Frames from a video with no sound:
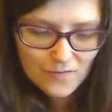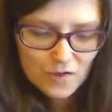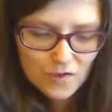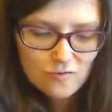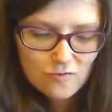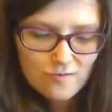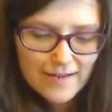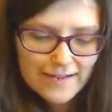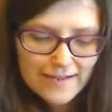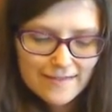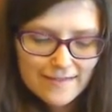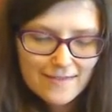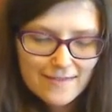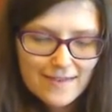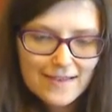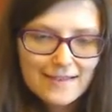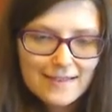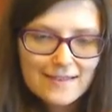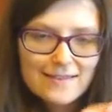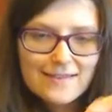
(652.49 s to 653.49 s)
grid
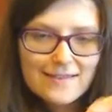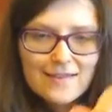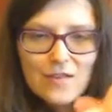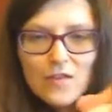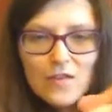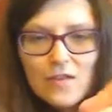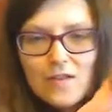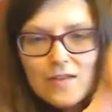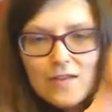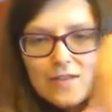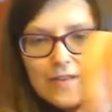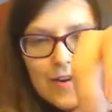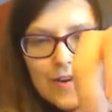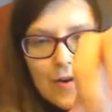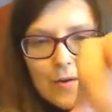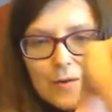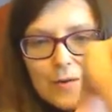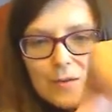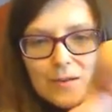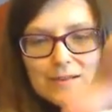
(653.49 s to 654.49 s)
things got the
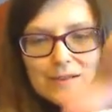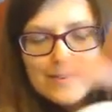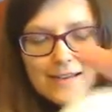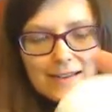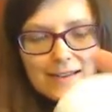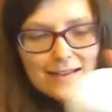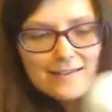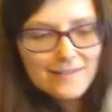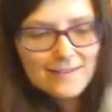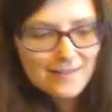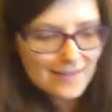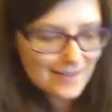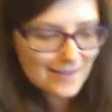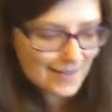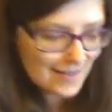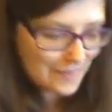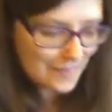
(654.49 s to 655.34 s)
holes in so